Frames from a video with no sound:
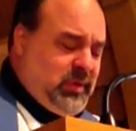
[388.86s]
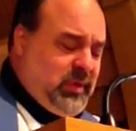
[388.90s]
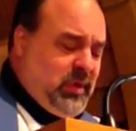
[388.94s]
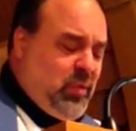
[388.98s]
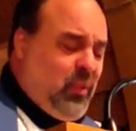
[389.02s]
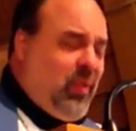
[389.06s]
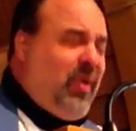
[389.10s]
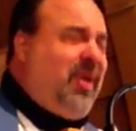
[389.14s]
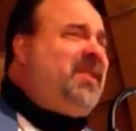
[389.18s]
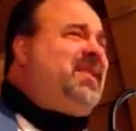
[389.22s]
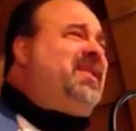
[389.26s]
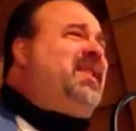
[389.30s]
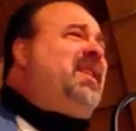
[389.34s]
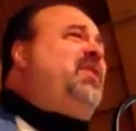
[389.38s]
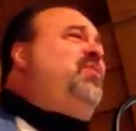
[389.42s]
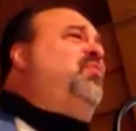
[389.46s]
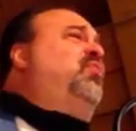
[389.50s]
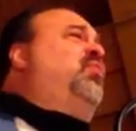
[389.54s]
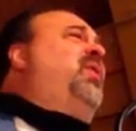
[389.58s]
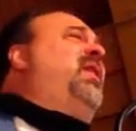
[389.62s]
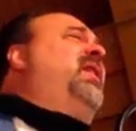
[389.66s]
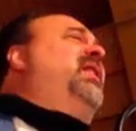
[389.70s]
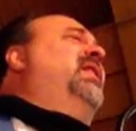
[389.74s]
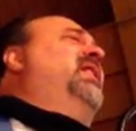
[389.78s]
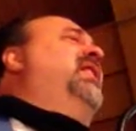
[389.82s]
Was
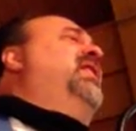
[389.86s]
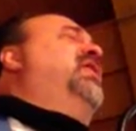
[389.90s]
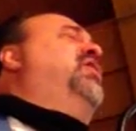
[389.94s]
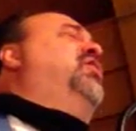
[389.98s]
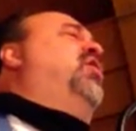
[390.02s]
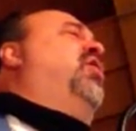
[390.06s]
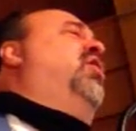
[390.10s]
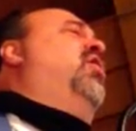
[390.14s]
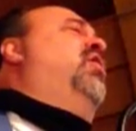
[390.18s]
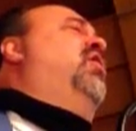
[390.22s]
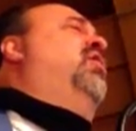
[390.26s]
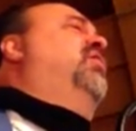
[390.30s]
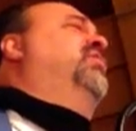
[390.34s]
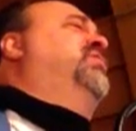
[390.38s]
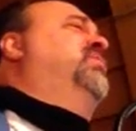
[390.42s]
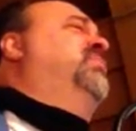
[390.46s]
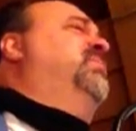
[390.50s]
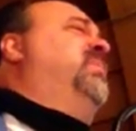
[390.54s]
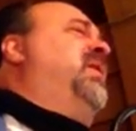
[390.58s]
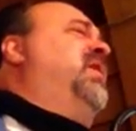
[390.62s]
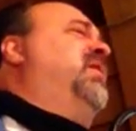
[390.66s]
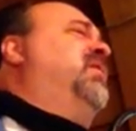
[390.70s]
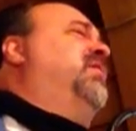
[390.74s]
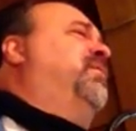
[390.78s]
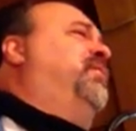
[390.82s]
he really called to
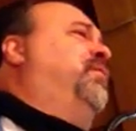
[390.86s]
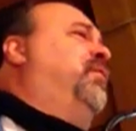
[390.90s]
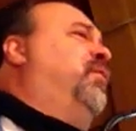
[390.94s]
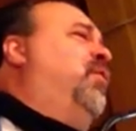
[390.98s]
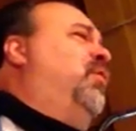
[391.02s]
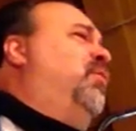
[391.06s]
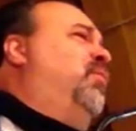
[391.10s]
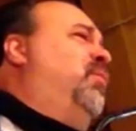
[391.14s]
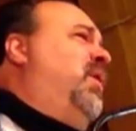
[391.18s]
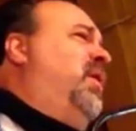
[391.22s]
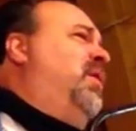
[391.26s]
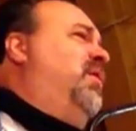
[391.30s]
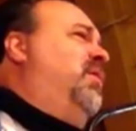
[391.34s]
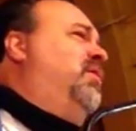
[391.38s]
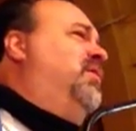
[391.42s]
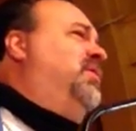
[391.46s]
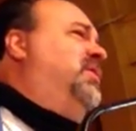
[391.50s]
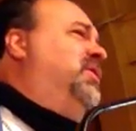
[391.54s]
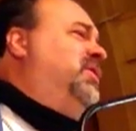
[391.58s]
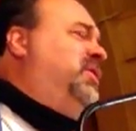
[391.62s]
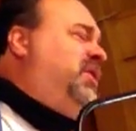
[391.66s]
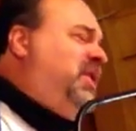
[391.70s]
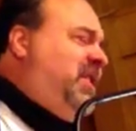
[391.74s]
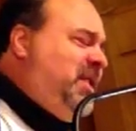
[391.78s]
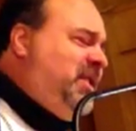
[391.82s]
be the forerunner
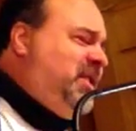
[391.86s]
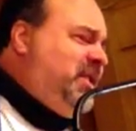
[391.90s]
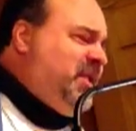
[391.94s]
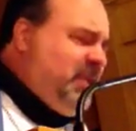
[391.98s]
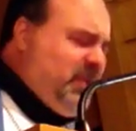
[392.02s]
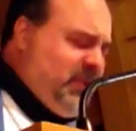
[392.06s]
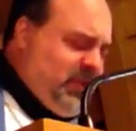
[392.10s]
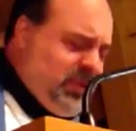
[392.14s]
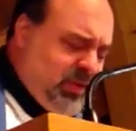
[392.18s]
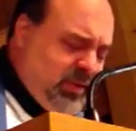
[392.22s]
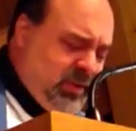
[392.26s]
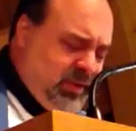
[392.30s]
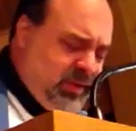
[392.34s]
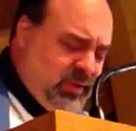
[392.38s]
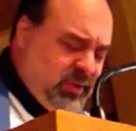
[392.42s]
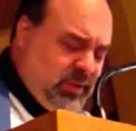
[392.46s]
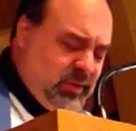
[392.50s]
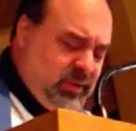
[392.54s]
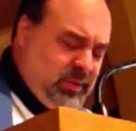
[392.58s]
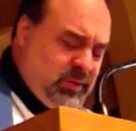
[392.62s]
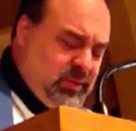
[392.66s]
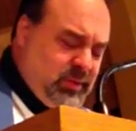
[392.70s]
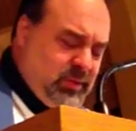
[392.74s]
to Jesus?